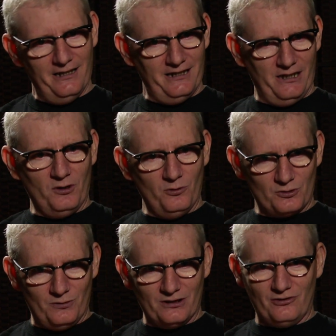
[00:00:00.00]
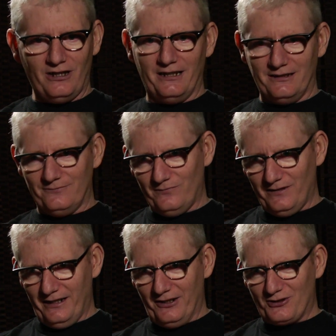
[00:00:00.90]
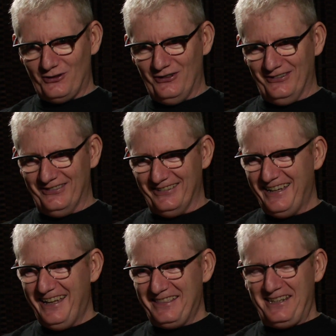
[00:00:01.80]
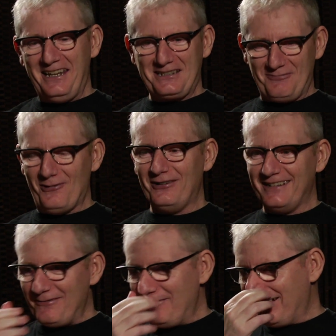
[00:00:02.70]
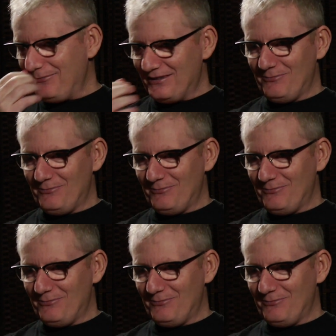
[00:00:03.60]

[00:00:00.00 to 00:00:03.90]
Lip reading: Let me know which ones you like. And so the next morning I wake up and there's a